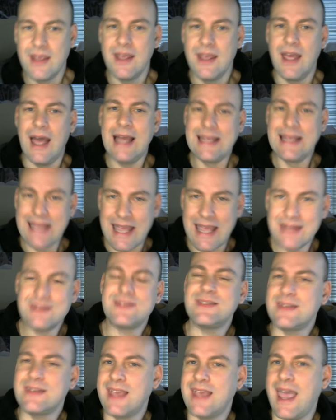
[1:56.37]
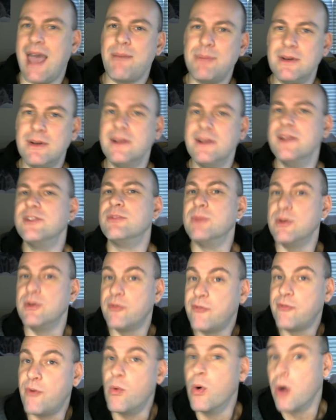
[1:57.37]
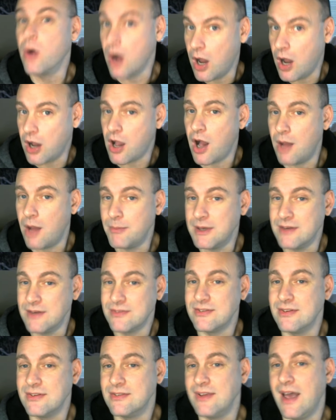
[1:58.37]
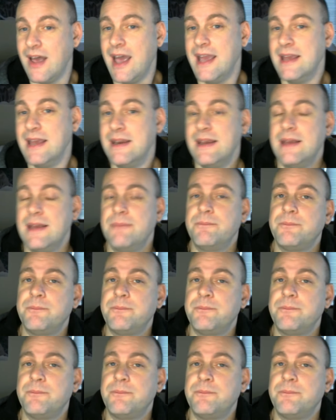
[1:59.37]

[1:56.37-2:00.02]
against capitalism and for a communist society.